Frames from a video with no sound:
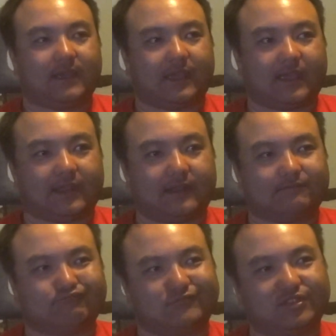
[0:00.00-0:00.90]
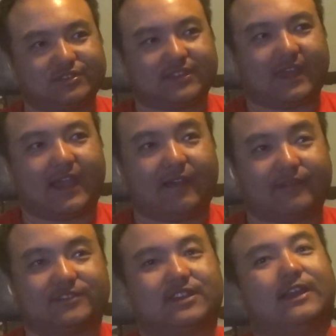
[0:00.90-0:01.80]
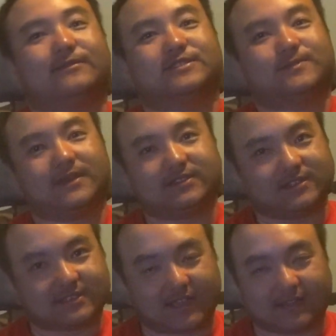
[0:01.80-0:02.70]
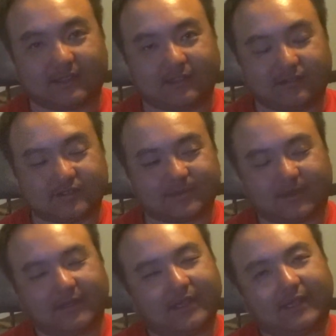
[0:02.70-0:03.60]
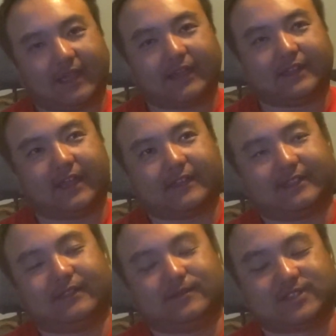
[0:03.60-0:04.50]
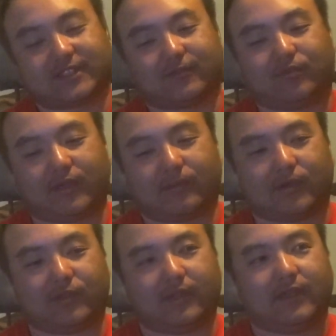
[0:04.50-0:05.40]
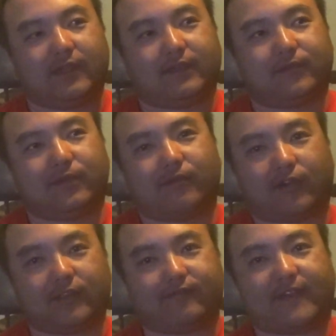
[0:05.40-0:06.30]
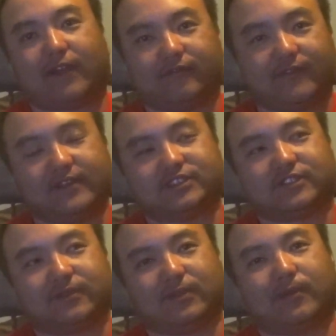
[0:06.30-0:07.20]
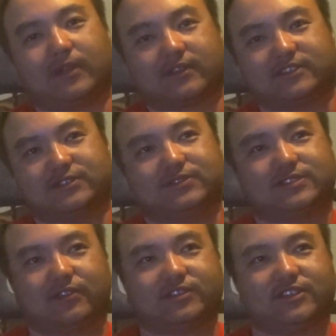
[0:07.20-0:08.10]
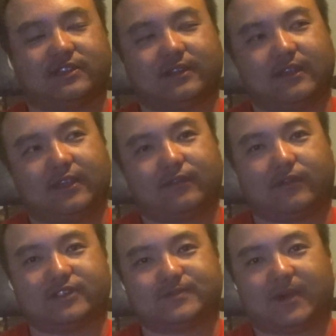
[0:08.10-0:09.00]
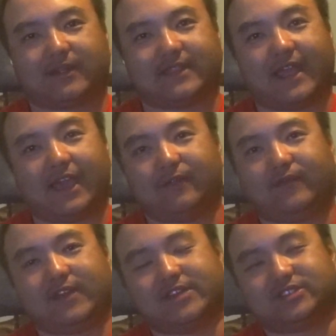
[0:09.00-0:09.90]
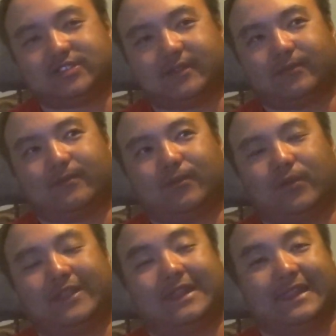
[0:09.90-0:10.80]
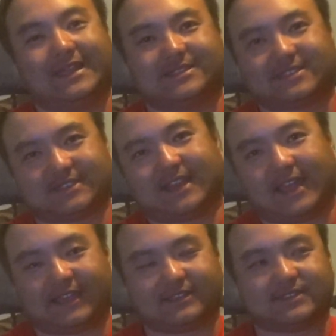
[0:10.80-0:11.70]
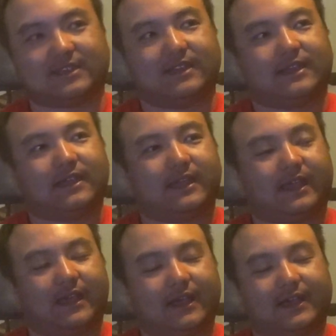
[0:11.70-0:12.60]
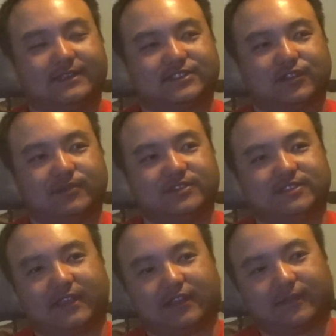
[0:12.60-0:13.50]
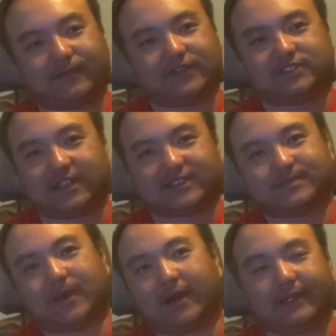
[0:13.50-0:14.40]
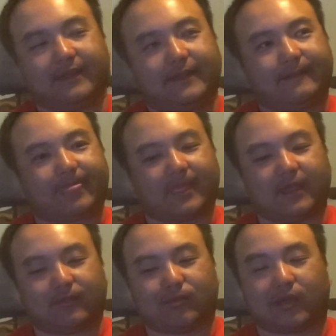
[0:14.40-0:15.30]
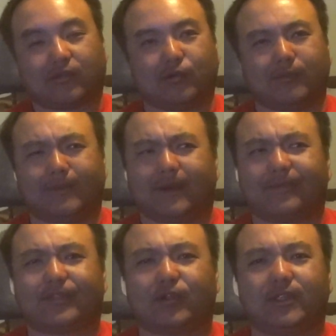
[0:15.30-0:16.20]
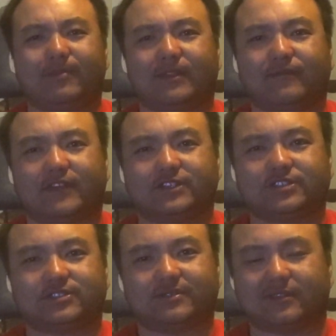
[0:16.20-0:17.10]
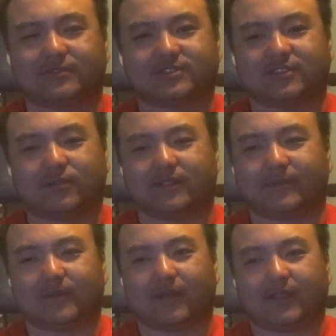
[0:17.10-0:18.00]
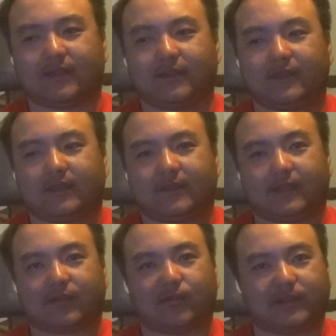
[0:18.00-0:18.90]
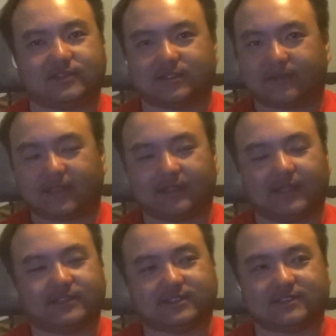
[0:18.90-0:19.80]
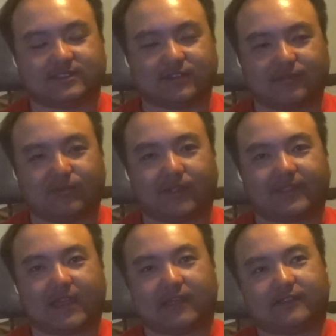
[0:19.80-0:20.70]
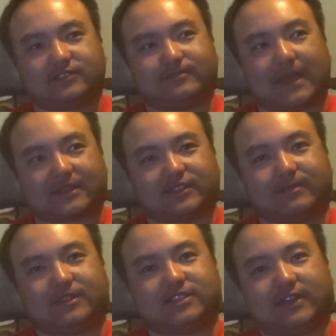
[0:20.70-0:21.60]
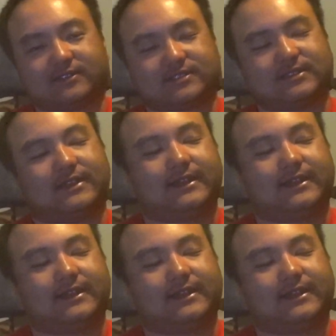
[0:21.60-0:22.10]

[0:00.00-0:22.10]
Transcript: And you could say half the time was spent just tying leaders, but it was at the point where we have already found fish and we didn't want to continue searching for a spot that had fish with less snags. So we ended up fishing that spot. Brought home about 30 pinfish. There was no limit on it according to the regulations, so brought that back to the beach house.